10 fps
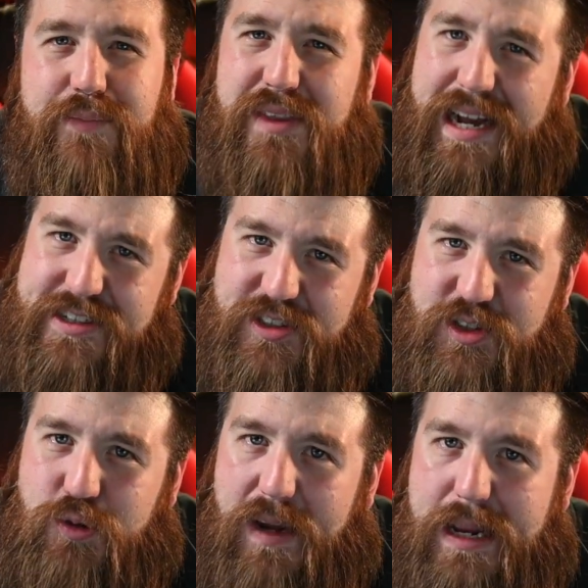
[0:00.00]
not
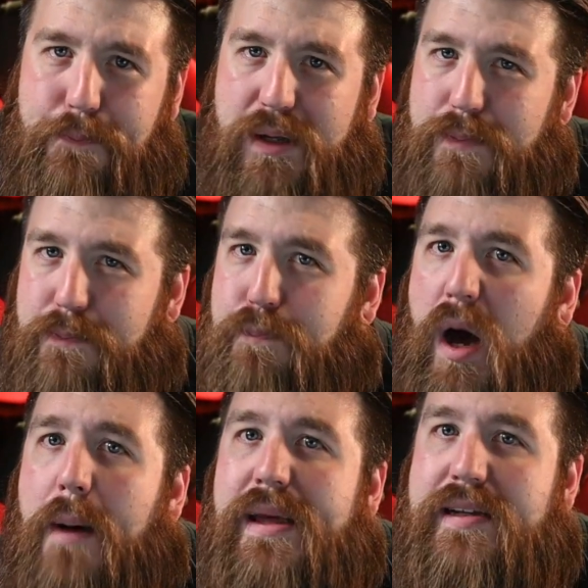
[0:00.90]
straight but
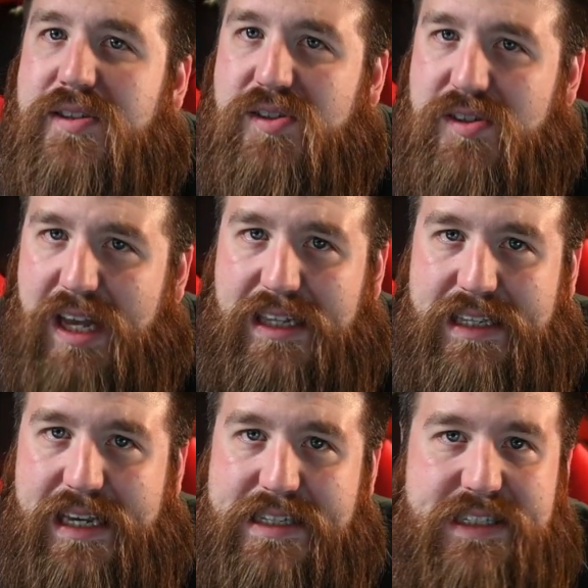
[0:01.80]
bobbing
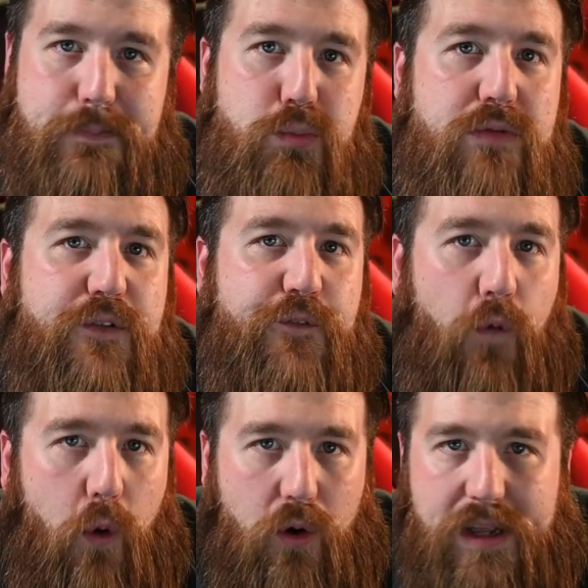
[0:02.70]
slightly as it moved
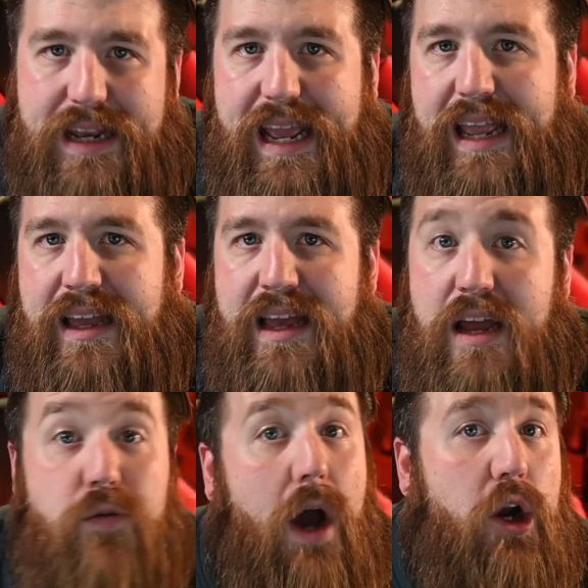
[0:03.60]
forward in a
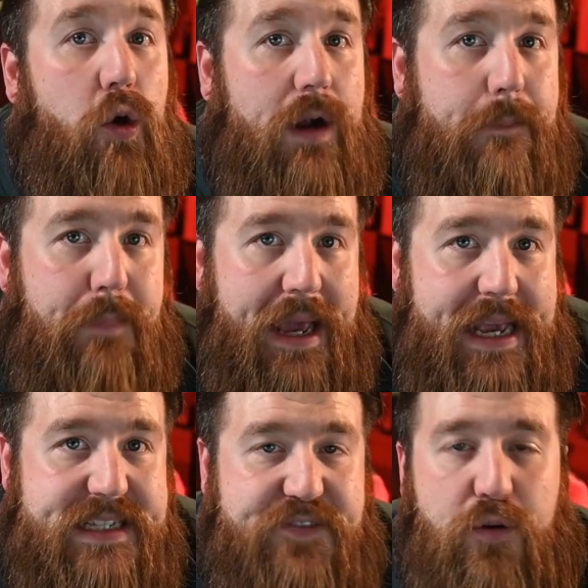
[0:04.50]
not hurried
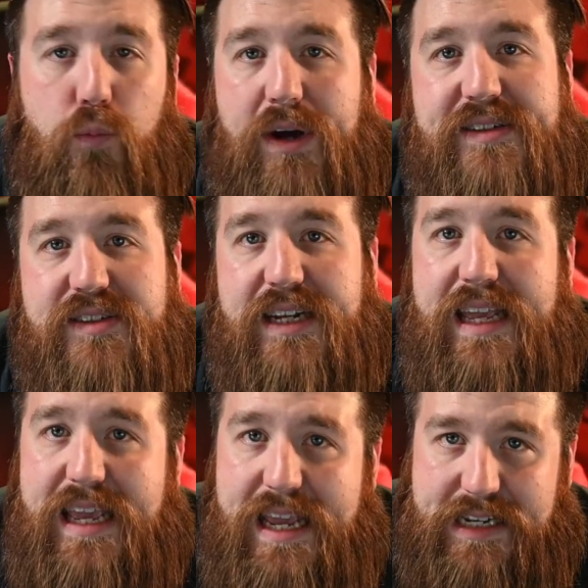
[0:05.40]
pace from west to
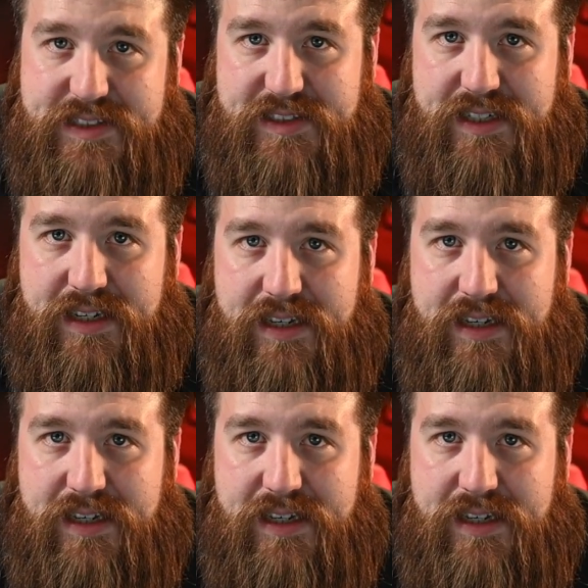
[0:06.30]
east.